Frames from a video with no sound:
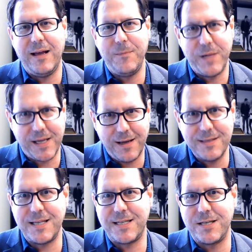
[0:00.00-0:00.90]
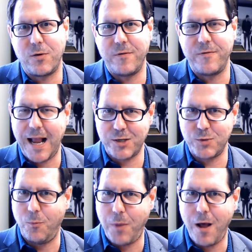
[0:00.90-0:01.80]
Because this is sort of an
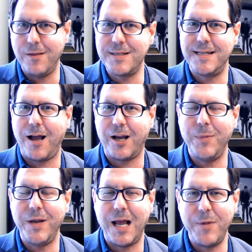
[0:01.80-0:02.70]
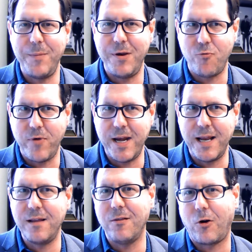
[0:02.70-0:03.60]
actual policy document, I'm going to be
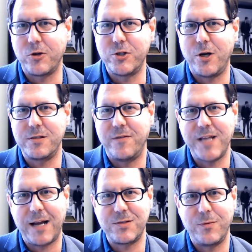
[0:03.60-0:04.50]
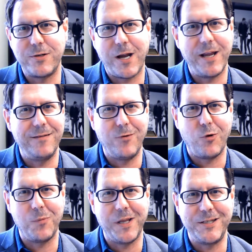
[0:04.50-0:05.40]
reading large chunks of text, which I
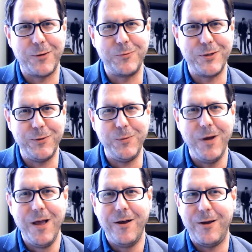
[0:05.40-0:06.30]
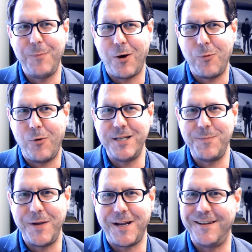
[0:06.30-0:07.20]
normally don't do on PowerPoints
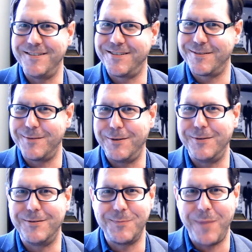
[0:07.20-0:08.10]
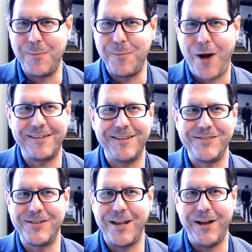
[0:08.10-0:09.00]
because it's bad
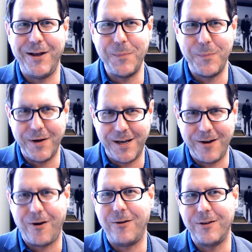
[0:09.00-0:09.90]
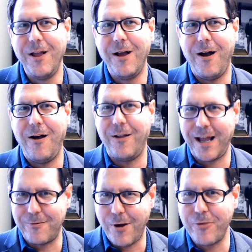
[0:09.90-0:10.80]
practice. But here I'll
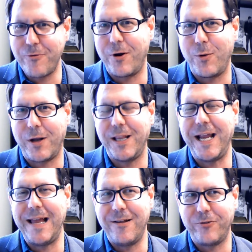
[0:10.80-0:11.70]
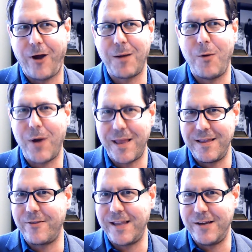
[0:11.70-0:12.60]
kind of run through it quickly, and I'll talk about what I
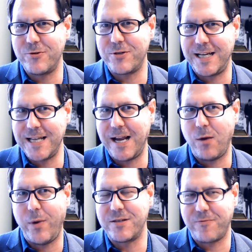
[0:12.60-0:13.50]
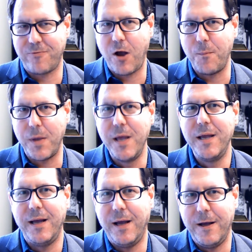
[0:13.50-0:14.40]
think are the interesting takeaways from
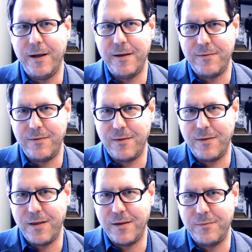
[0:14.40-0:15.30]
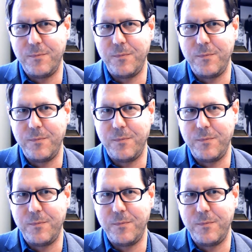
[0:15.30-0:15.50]
the